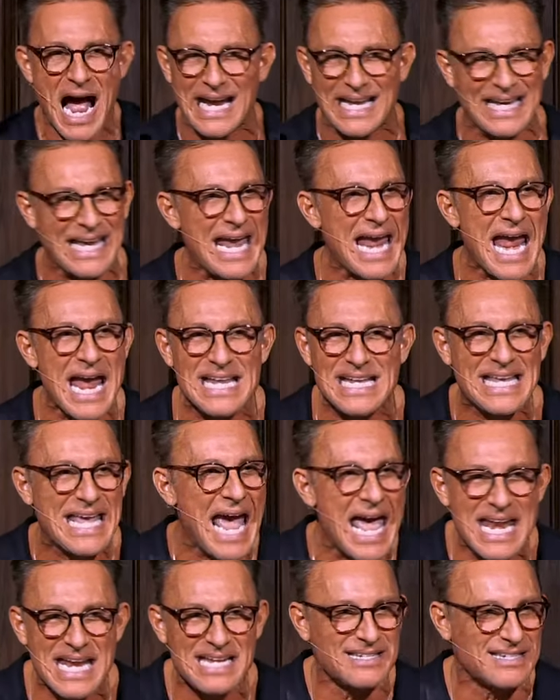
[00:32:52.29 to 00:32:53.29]
I can't
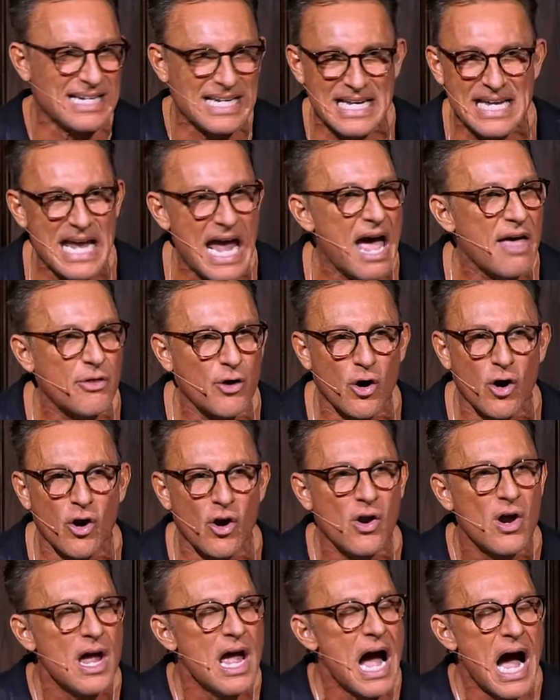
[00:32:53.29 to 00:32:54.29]
get it
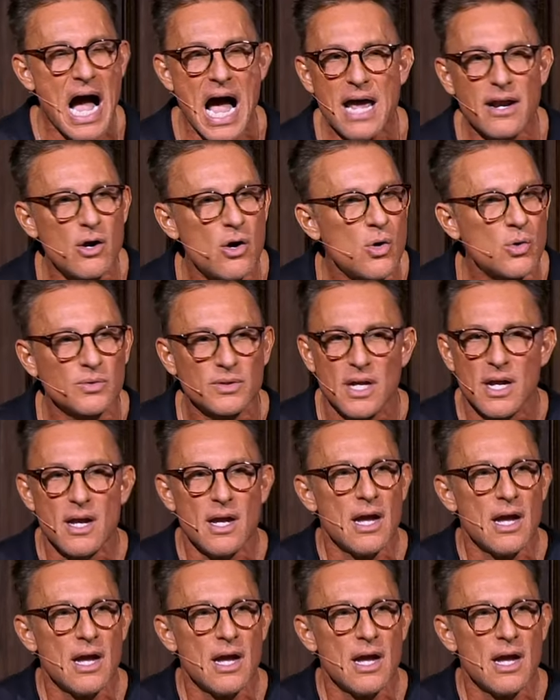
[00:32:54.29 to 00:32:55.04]
together, I don't,